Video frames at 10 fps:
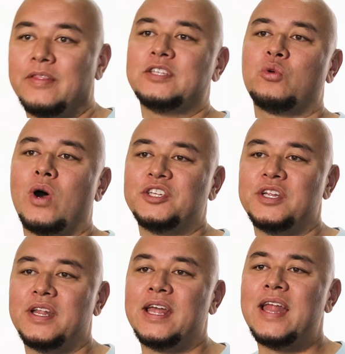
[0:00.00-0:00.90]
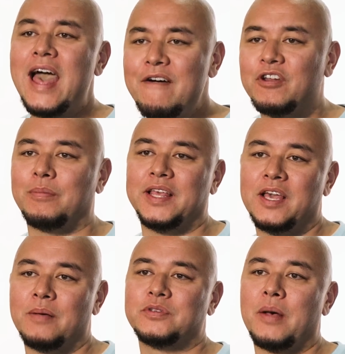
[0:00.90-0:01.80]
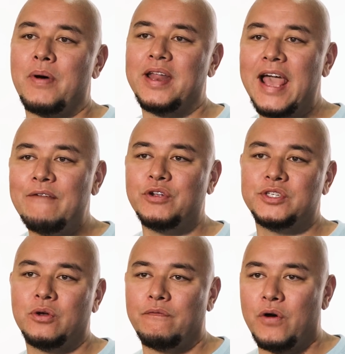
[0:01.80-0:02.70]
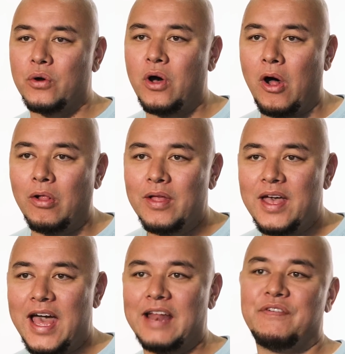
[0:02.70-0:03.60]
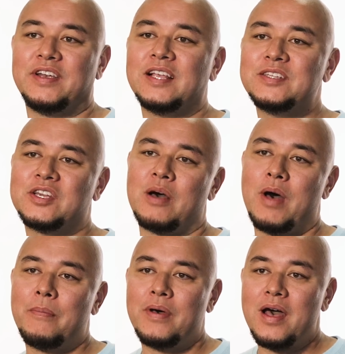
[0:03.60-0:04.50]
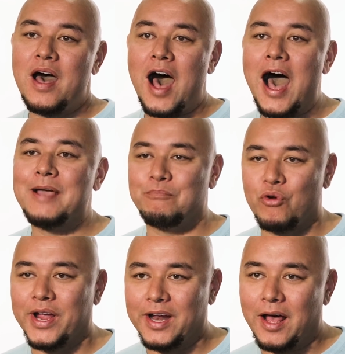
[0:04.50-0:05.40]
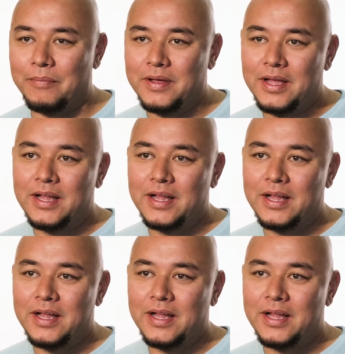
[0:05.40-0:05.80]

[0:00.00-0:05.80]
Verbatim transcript: This question inevitably comes up on every single phone call, and if it doesn't come up, I bring it up.